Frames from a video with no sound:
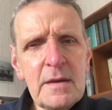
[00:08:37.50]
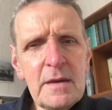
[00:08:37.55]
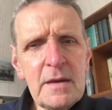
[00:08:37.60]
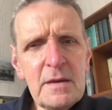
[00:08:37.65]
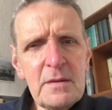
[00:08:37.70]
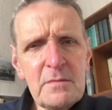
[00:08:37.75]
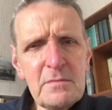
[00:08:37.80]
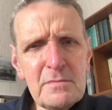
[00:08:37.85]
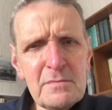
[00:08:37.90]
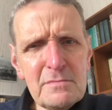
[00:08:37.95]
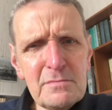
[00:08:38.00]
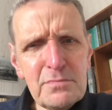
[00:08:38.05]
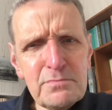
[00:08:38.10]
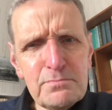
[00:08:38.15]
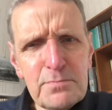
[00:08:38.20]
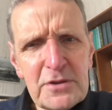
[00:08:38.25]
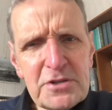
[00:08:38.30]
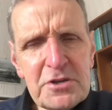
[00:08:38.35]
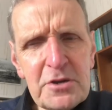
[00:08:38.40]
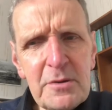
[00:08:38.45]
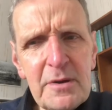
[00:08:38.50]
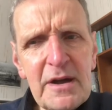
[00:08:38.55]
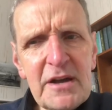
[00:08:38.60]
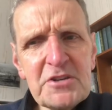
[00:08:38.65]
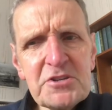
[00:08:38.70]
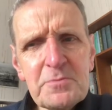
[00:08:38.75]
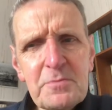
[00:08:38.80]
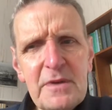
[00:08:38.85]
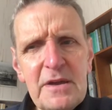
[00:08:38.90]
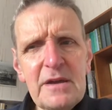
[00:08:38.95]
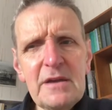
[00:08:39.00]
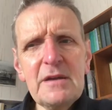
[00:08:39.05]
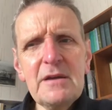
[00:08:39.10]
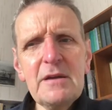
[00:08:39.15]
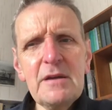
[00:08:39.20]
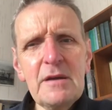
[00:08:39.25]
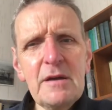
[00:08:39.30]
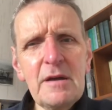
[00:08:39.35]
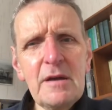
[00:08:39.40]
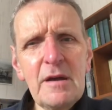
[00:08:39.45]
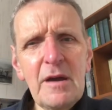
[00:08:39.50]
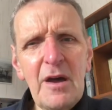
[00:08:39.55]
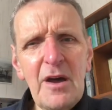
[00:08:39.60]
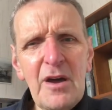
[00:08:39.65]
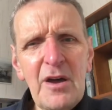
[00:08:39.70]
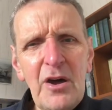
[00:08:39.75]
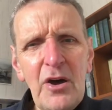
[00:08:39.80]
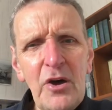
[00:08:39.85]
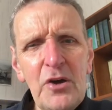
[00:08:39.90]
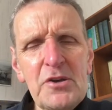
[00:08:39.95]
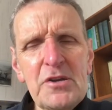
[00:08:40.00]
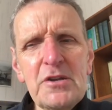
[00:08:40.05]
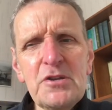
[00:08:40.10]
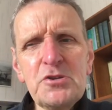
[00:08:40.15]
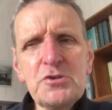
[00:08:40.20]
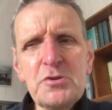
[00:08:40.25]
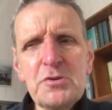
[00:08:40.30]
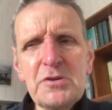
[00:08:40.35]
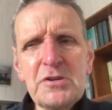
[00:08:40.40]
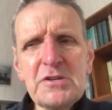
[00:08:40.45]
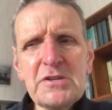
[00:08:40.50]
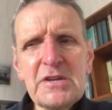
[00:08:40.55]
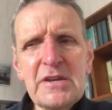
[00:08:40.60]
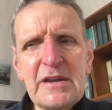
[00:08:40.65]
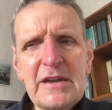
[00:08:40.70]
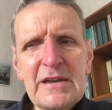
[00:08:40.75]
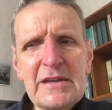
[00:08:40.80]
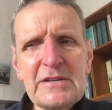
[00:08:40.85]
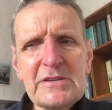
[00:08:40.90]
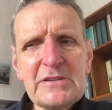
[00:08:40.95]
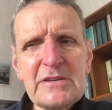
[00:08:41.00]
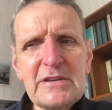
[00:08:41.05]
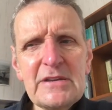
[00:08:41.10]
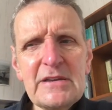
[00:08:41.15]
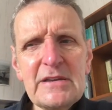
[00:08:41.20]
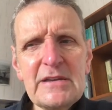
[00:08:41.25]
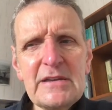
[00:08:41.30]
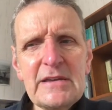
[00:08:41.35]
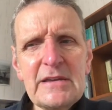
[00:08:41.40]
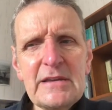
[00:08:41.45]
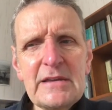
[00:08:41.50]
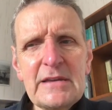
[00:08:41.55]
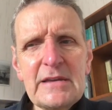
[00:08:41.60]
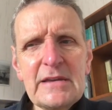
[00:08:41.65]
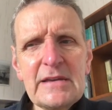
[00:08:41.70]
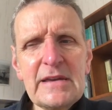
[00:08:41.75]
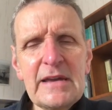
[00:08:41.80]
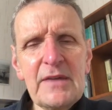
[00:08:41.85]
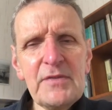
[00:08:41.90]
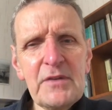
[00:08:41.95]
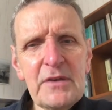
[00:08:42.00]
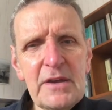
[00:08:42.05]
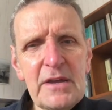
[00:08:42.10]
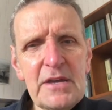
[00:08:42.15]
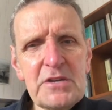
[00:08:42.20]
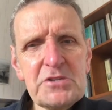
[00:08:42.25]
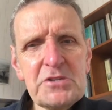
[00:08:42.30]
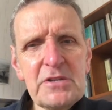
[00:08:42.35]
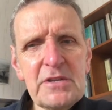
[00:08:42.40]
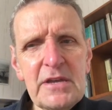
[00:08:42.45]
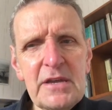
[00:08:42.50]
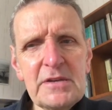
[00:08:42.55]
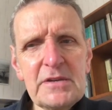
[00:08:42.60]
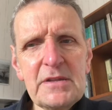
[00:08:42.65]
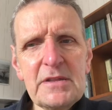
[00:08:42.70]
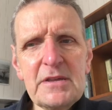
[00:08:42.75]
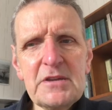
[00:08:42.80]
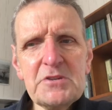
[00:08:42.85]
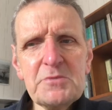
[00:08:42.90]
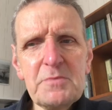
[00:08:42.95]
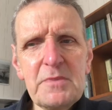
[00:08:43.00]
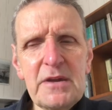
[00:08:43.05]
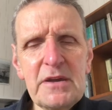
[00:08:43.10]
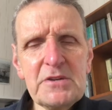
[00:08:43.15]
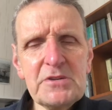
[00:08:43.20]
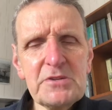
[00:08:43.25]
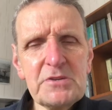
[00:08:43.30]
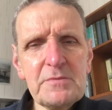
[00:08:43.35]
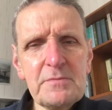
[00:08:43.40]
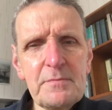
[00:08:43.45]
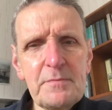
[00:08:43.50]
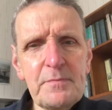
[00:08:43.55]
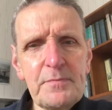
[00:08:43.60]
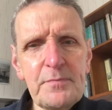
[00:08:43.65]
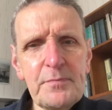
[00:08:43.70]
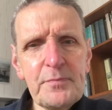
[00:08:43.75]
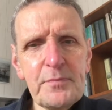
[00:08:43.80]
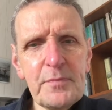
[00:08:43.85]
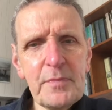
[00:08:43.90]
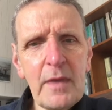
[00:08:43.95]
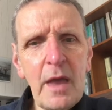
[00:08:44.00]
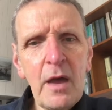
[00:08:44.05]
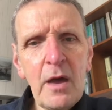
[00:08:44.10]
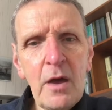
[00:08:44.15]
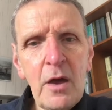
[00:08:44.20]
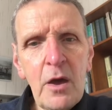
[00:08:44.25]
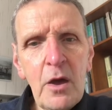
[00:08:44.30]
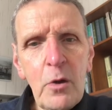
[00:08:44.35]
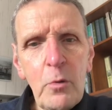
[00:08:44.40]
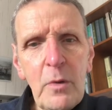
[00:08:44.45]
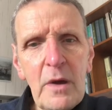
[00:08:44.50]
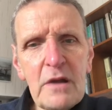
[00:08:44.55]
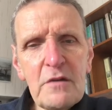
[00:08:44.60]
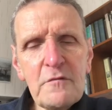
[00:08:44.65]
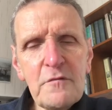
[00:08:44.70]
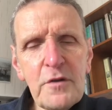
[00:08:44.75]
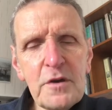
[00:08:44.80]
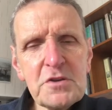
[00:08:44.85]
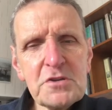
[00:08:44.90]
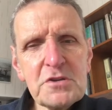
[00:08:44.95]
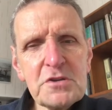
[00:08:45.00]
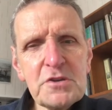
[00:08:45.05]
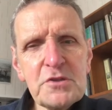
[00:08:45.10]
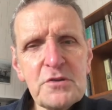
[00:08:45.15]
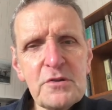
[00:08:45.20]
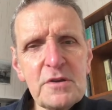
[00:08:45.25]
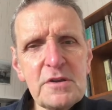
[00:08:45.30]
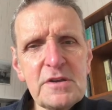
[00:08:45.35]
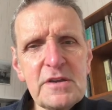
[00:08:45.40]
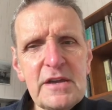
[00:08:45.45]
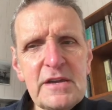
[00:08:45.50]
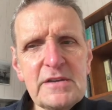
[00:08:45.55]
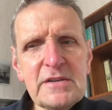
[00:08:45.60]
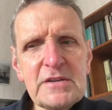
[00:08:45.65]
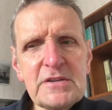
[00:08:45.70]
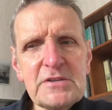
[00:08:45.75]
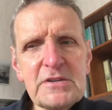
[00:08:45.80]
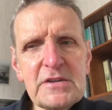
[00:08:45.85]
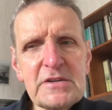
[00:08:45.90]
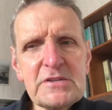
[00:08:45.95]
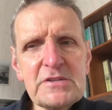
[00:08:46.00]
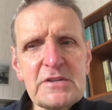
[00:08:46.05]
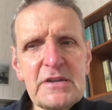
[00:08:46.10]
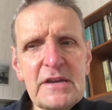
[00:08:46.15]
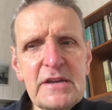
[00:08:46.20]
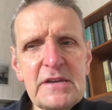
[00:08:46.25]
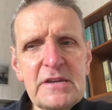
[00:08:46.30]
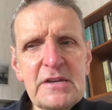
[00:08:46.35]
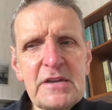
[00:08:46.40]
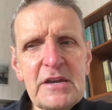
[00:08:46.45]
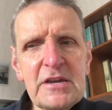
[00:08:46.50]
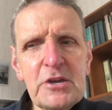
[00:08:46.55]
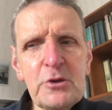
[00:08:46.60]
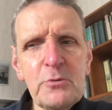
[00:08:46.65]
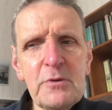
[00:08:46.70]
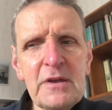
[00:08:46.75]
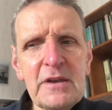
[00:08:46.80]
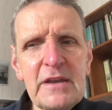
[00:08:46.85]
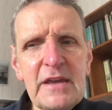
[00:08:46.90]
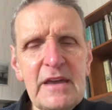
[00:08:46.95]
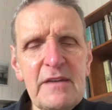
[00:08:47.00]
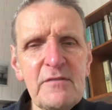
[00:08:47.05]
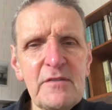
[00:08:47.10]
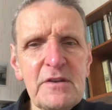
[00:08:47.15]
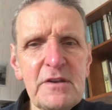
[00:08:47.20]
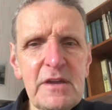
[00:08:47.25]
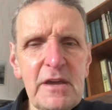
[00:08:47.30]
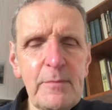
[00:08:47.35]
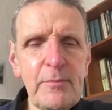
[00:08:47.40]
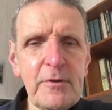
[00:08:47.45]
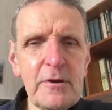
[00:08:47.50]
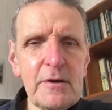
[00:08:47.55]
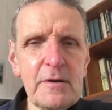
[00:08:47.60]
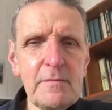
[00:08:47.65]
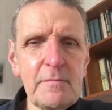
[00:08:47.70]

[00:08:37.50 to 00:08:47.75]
But you ask me, how did Judah's kings get the nation into this mess? Well, verses 13 to 16 take you in even deeper.